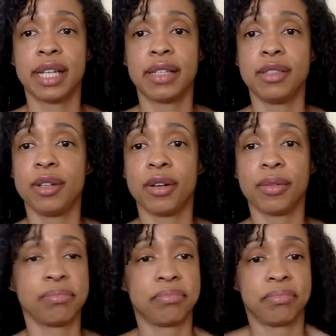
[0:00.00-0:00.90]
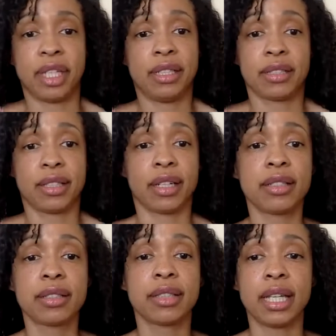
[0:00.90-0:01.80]
It just
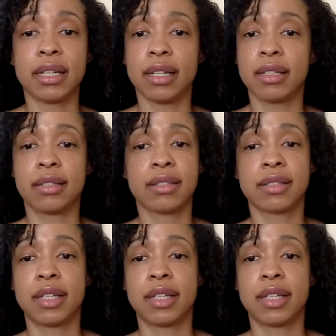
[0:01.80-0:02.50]
does. It just